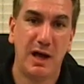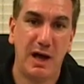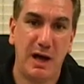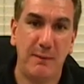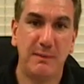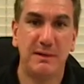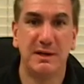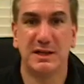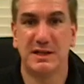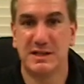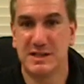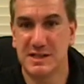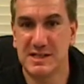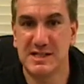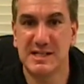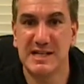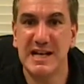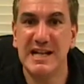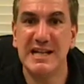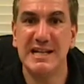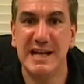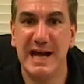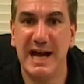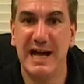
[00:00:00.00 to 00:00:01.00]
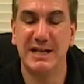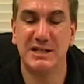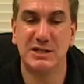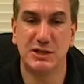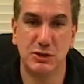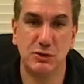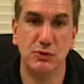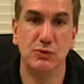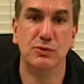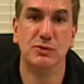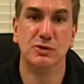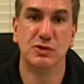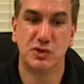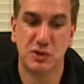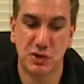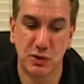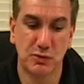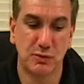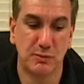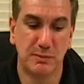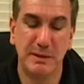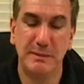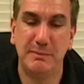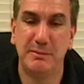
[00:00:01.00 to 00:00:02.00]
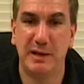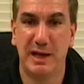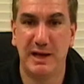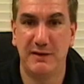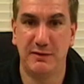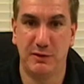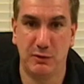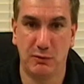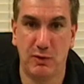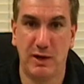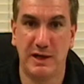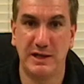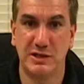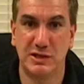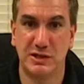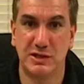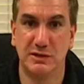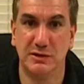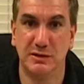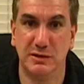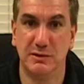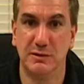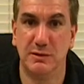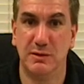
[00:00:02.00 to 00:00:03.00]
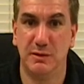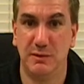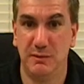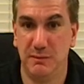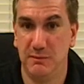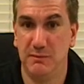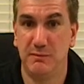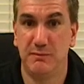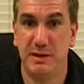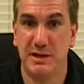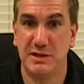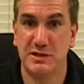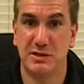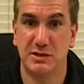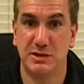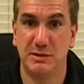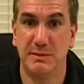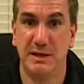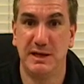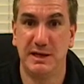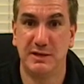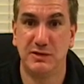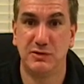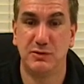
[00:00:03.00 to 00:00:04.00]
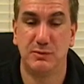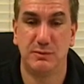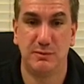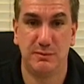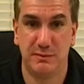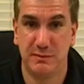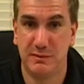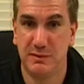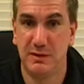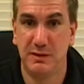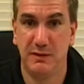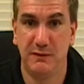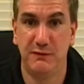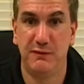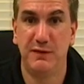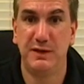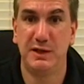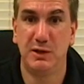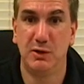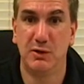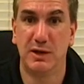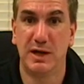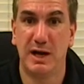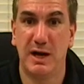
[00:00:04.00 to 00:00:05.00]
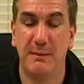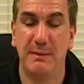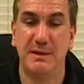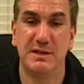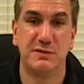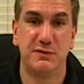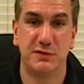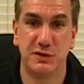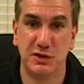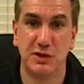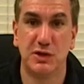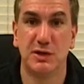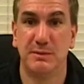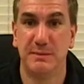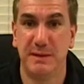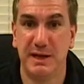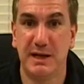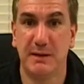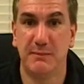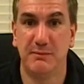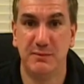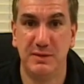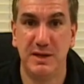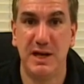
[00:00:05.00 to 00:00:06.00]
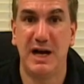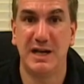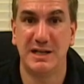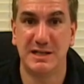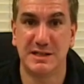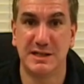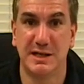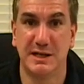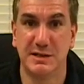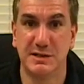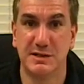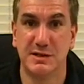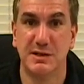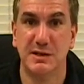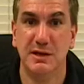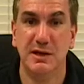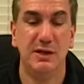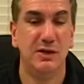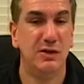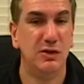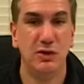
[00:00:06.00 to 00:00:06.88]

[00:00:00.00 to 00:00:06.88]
I'm going to extend that to certain people having rights to basically make video comments because you're going to make up nonsense.